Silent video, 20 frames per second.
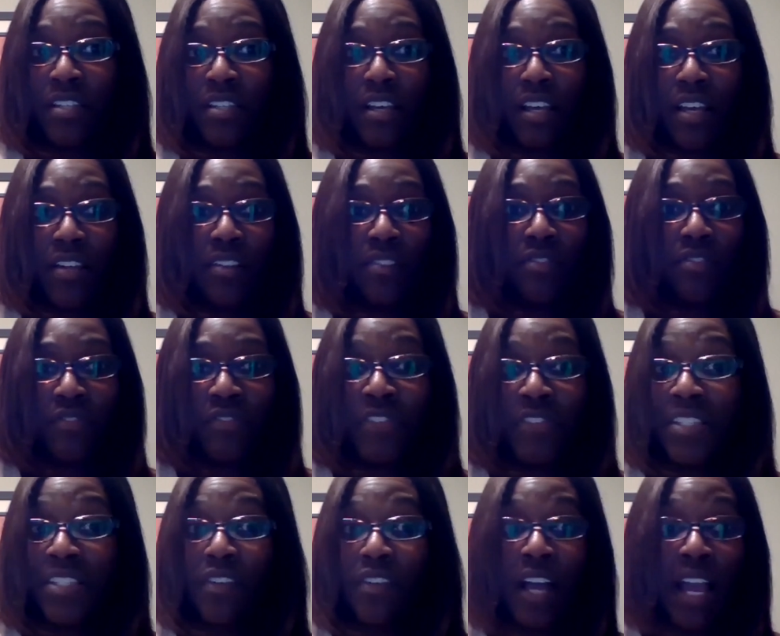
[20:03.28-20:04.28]
to
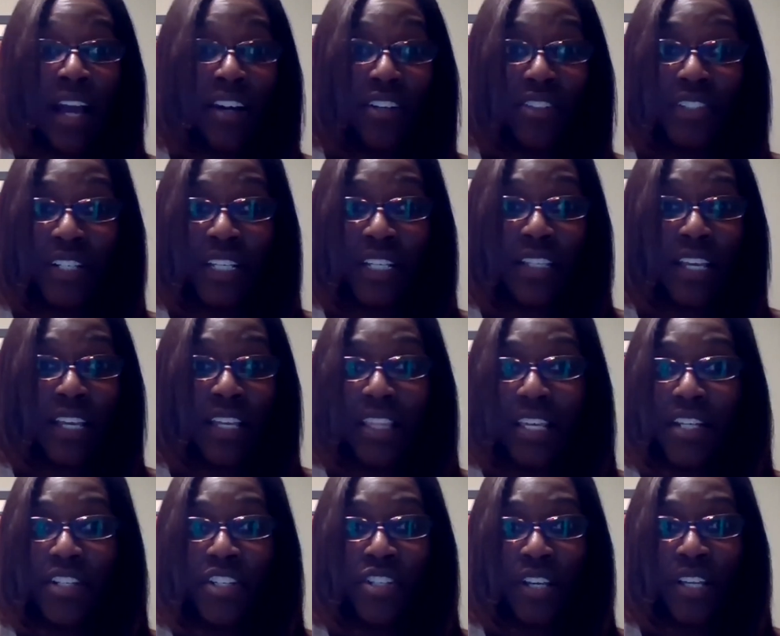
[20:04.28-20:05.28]
fizzle out and
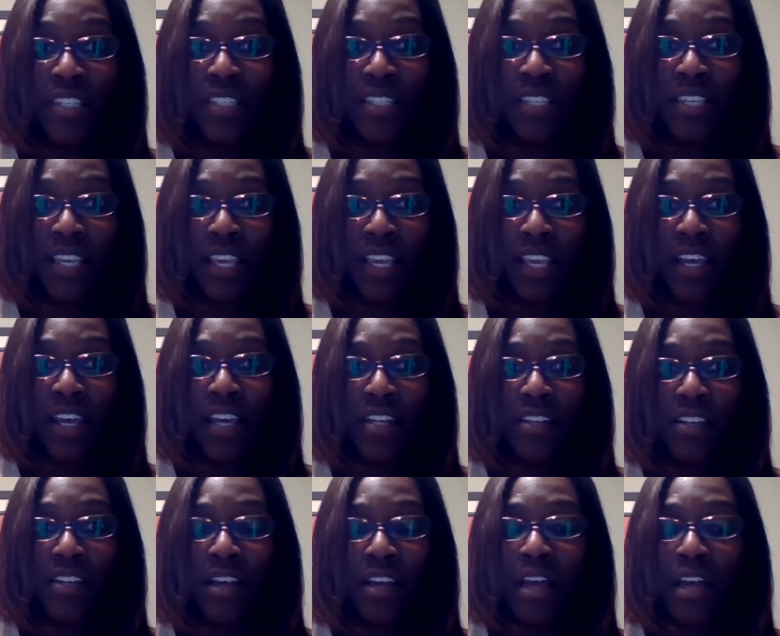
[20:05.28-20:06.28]
they just
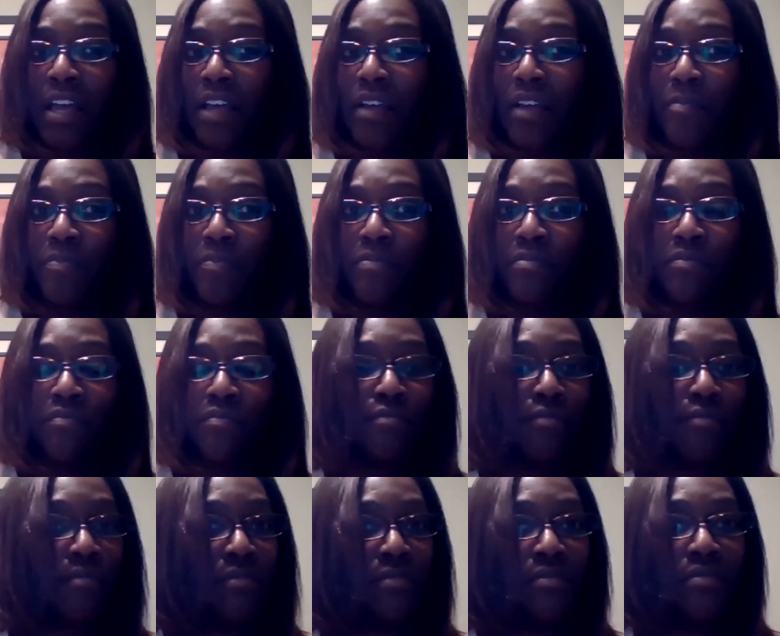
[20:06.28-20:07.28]
can't,
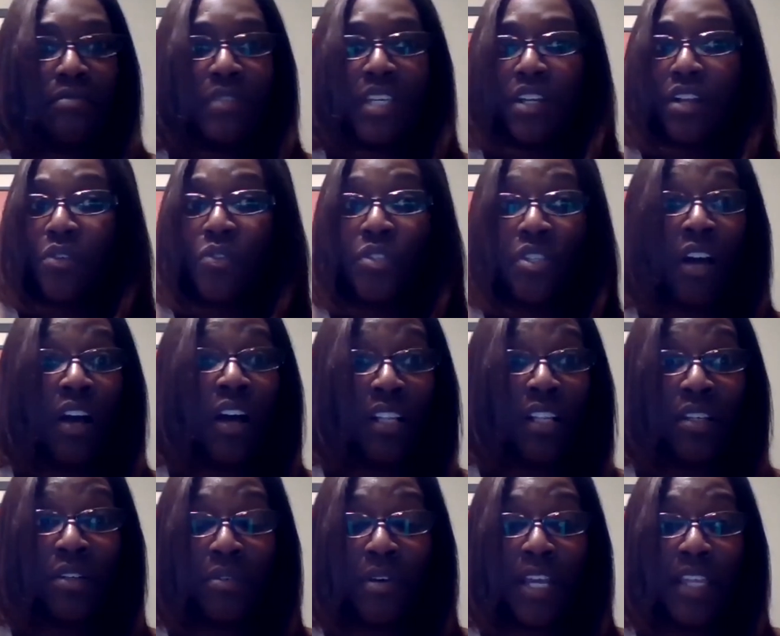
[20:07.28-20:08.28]
you know,
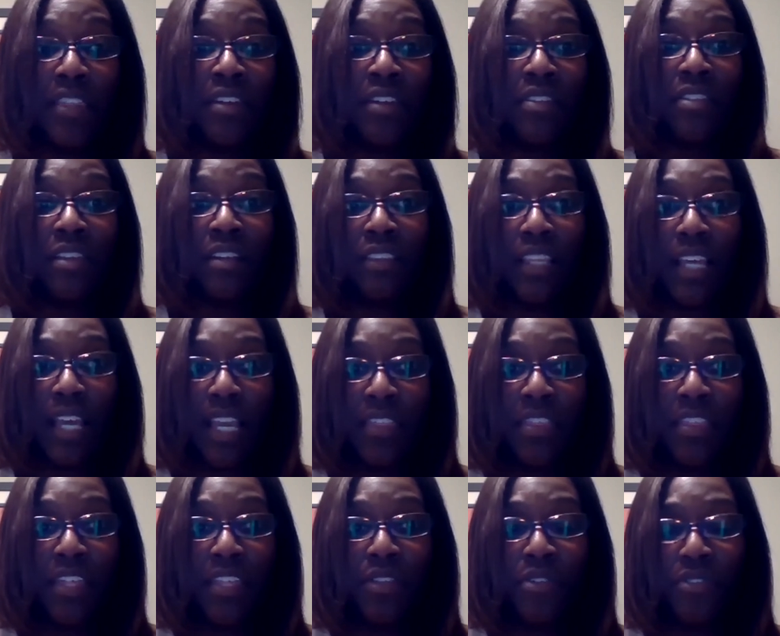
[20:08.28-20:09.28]
tolerate the
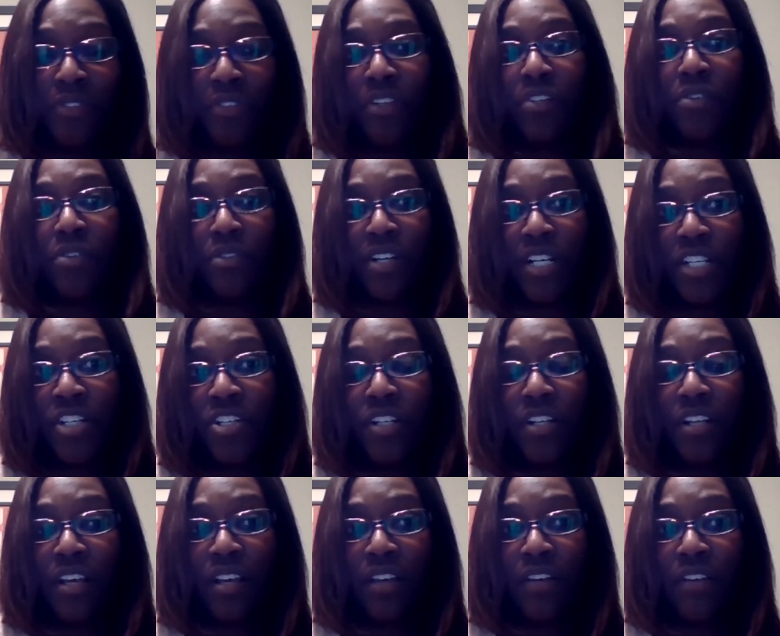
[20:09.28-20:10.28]
length and the
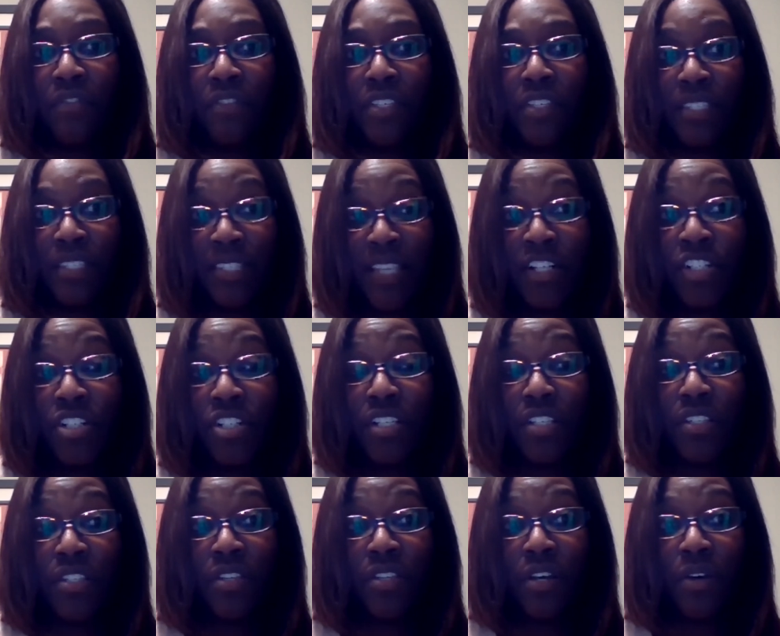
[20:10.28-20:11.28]
duration of the
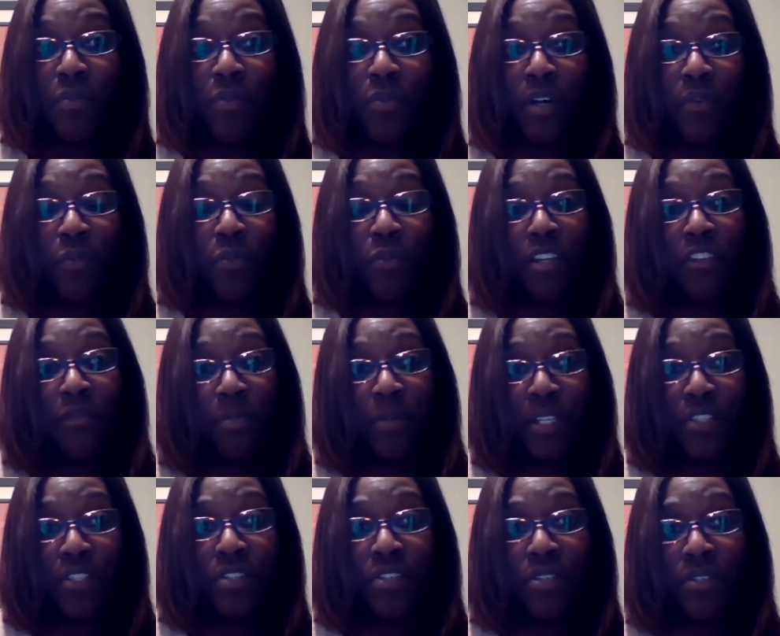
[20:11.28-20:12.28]
session. So what we've
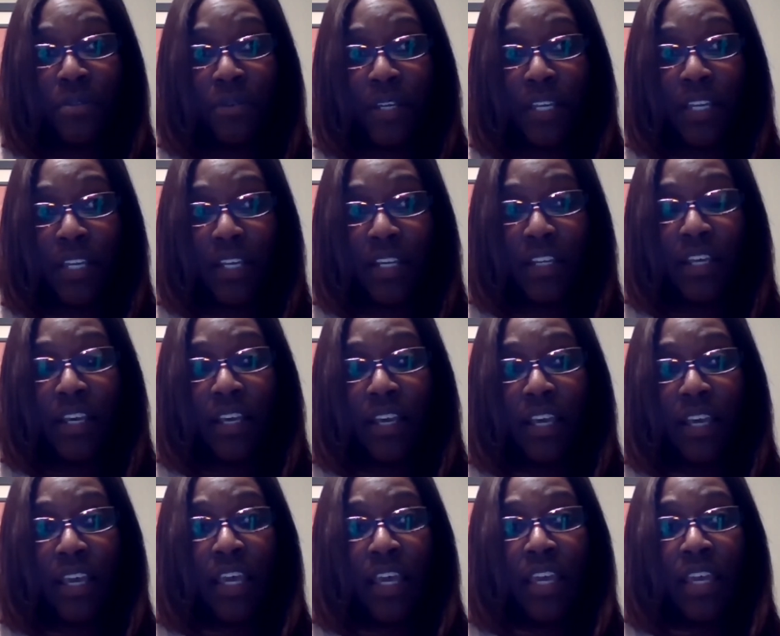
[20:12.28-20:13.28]
been doing
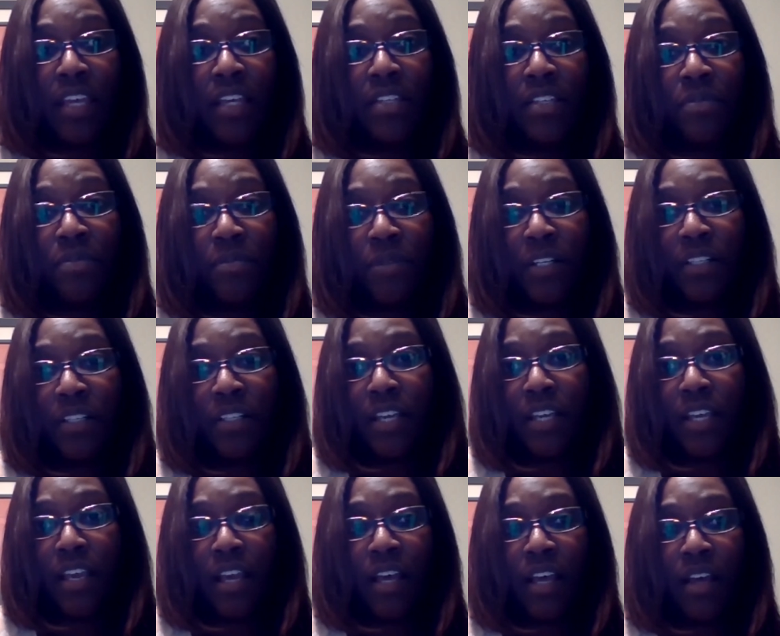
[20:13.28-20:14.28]
is
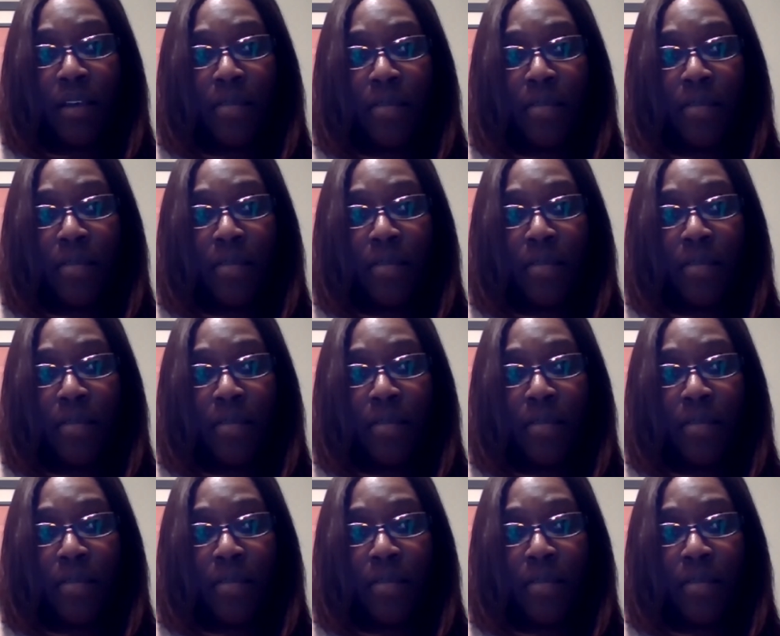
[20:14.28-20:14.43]
really,